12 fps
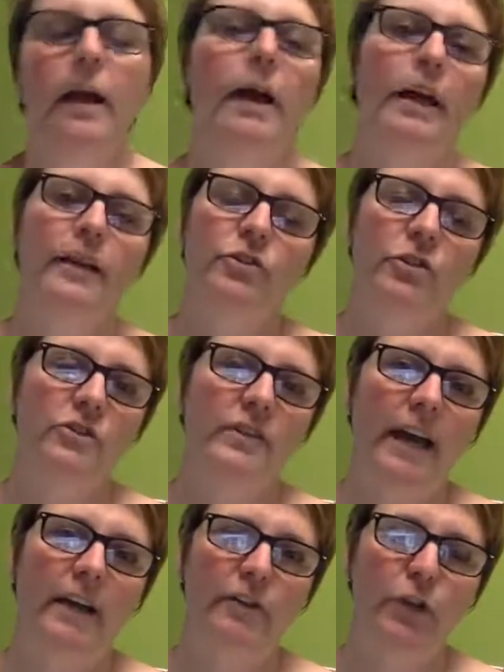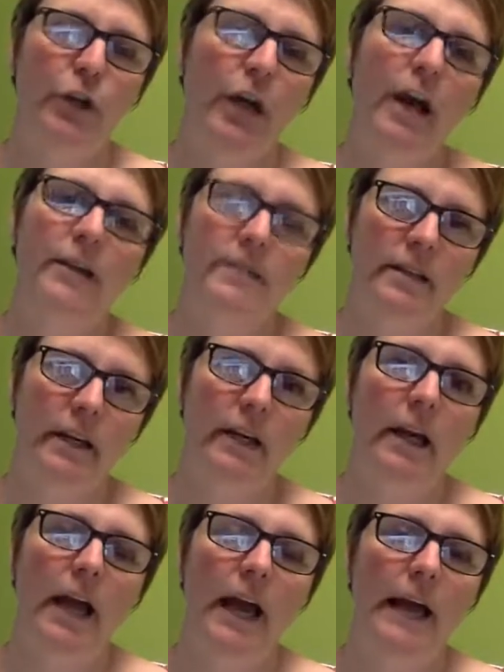And just out of
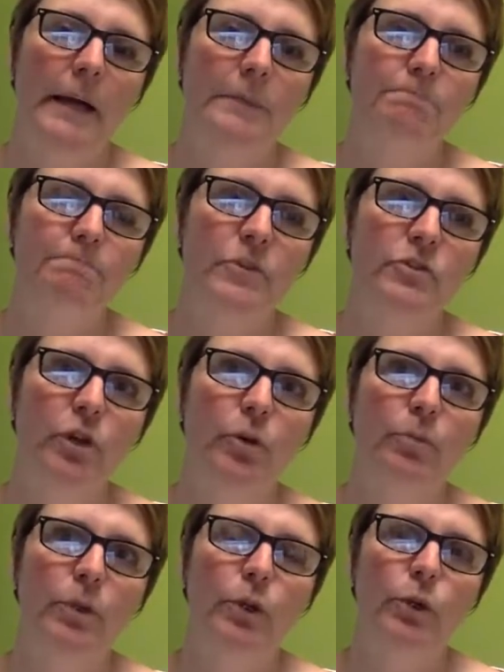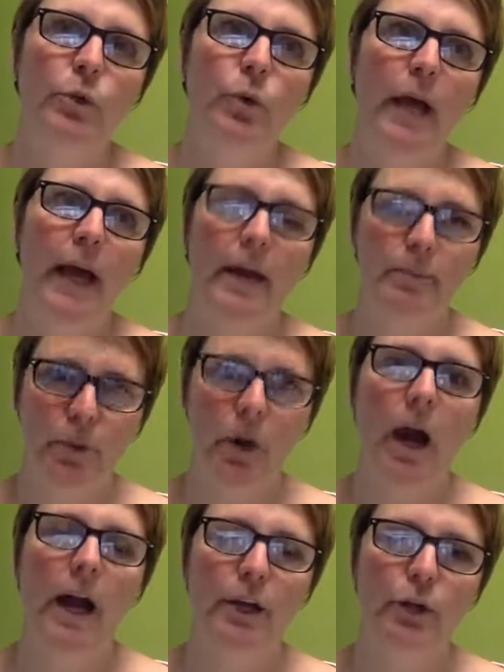curiosity, so you had
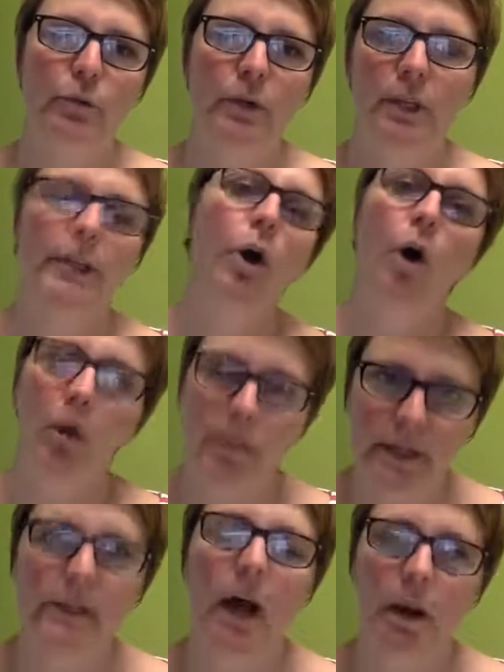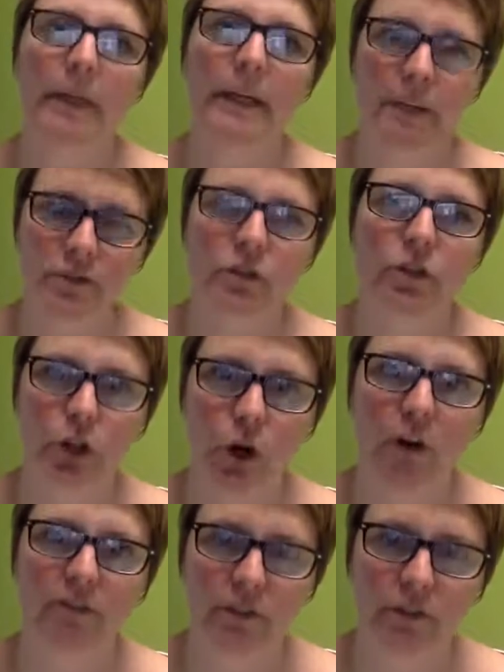prior really all been coming into the
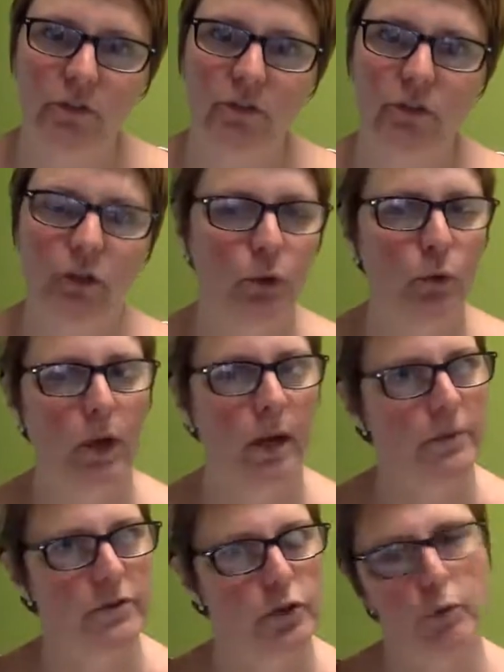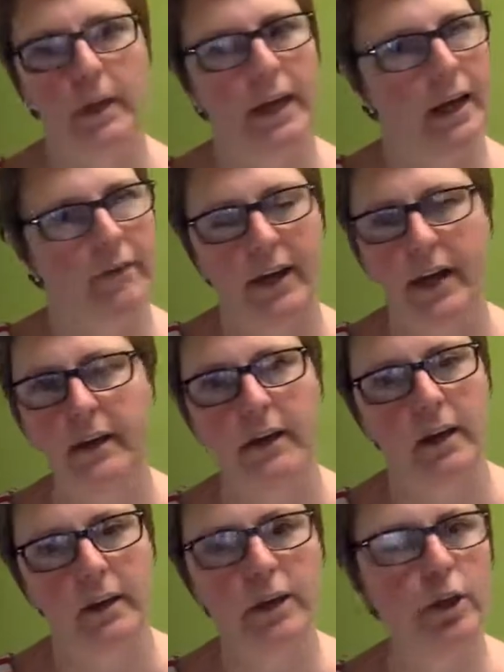office. You, I'm assuming, have had a
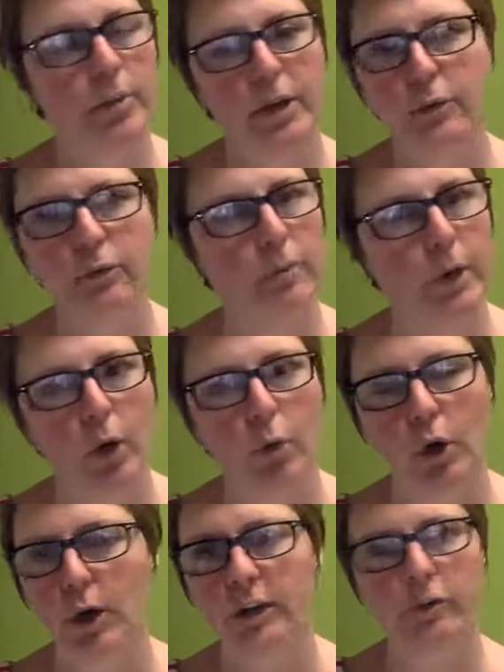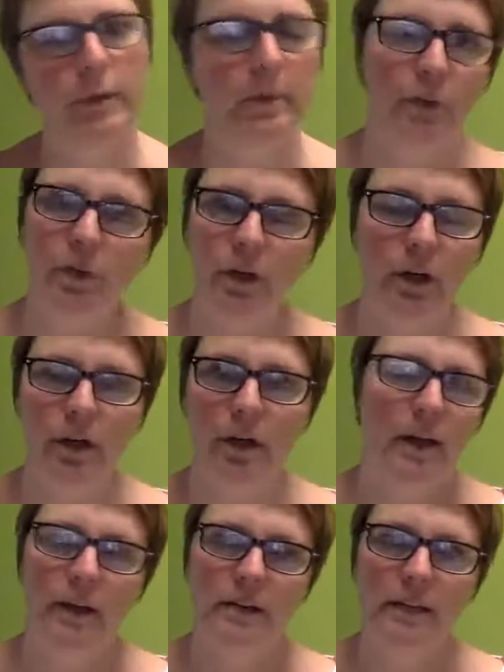little bit of remote work if people are
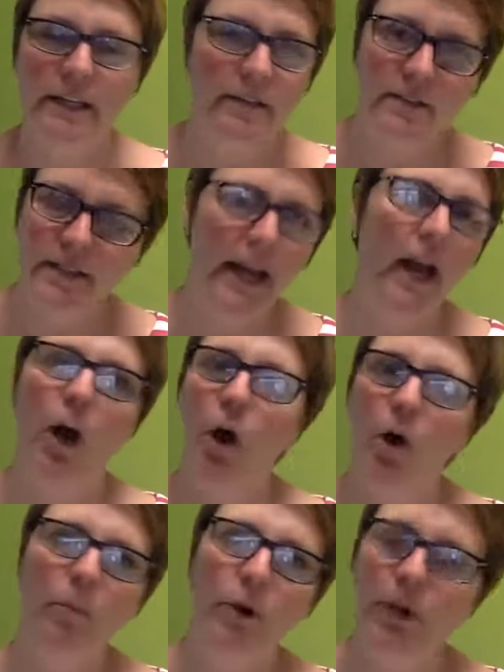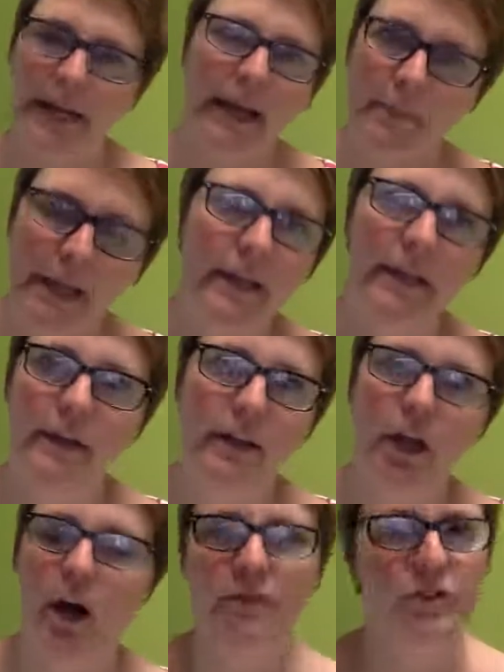need to stay home or can't make it into
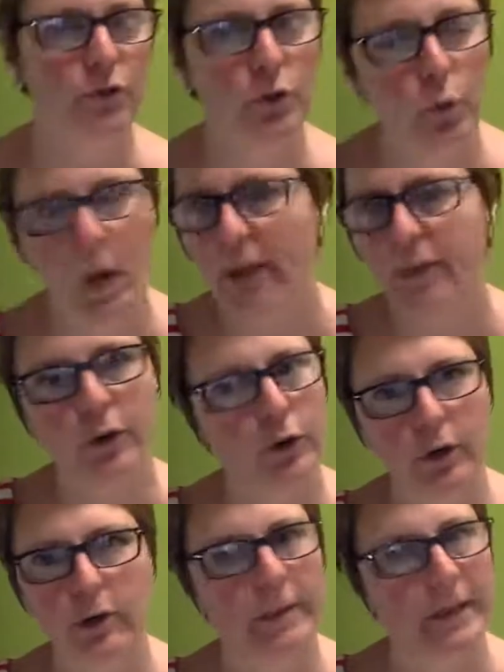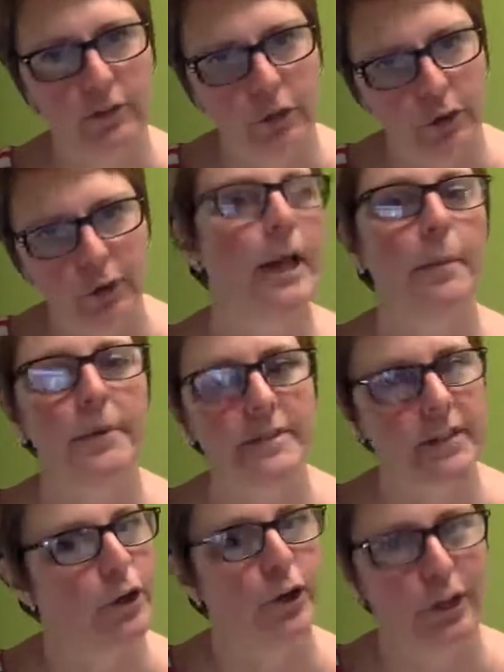the office due to weather. Or, I mean, certainly up in
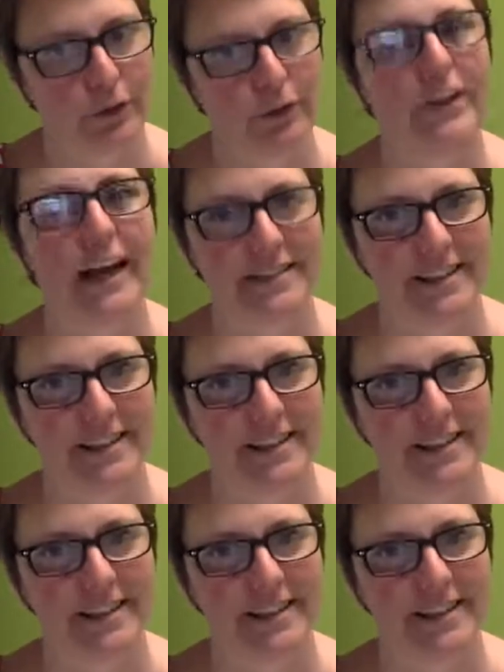Syracuse, that's